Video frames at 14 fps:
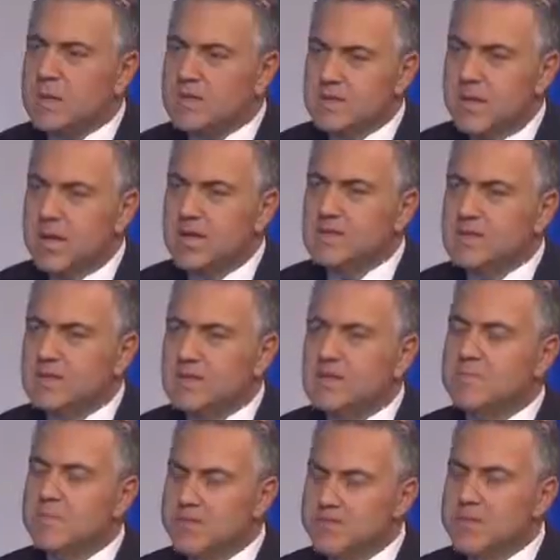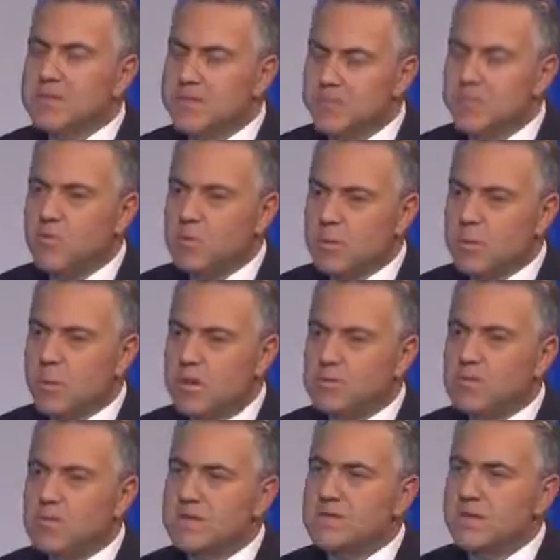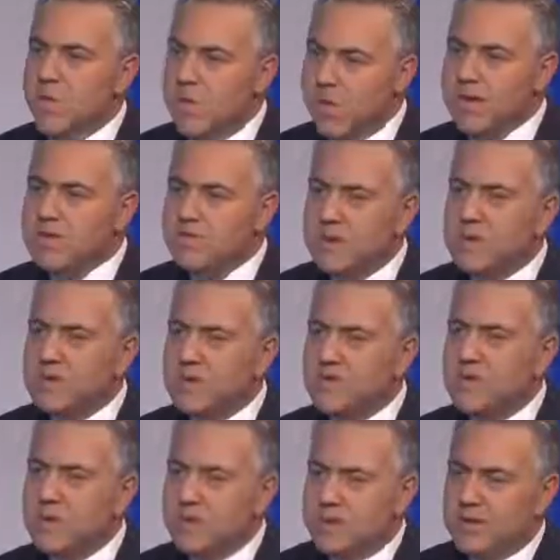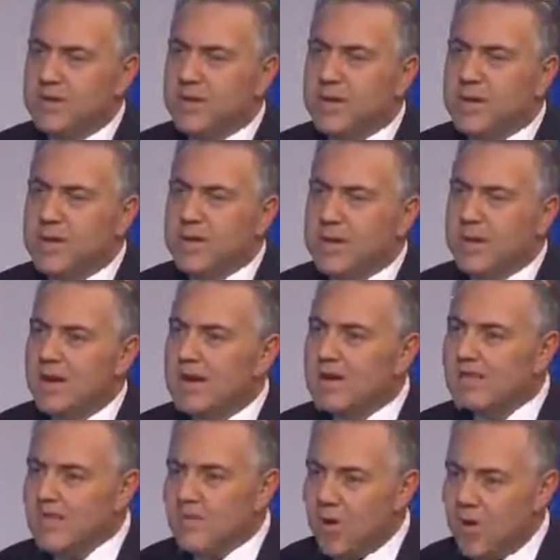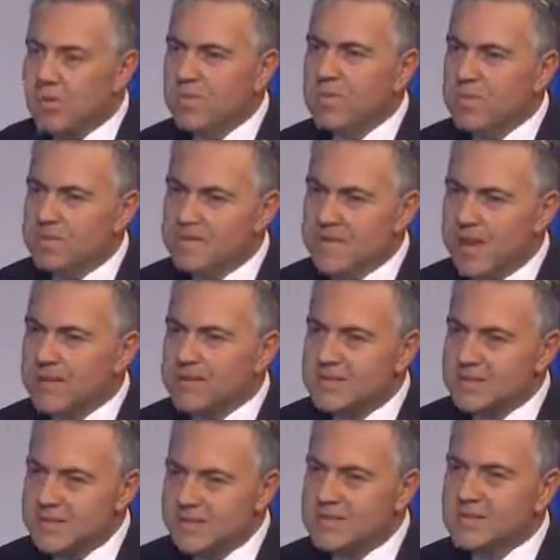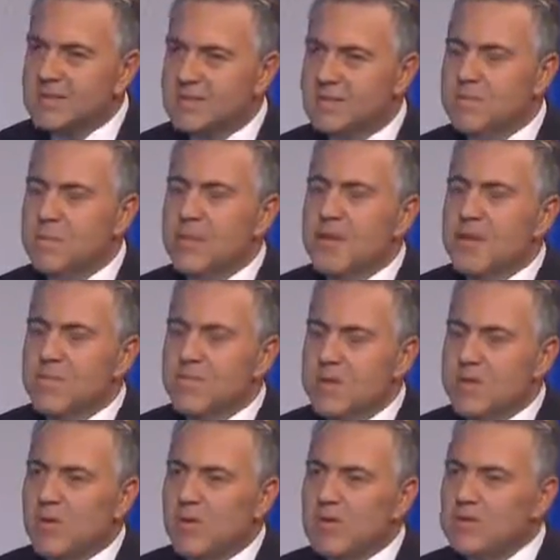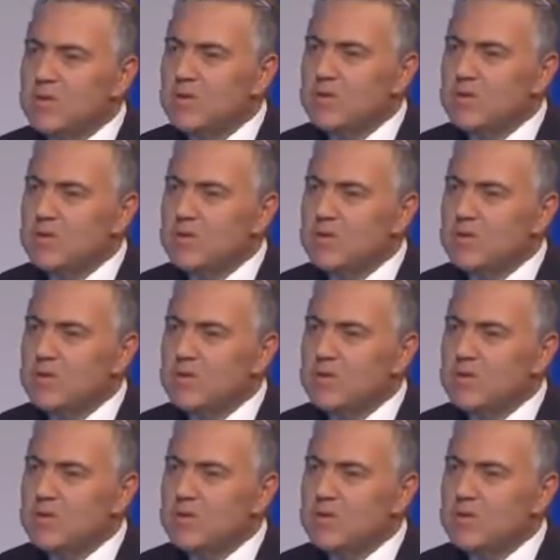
excise is a business input cost and it's always been excluded uh, from the tax system because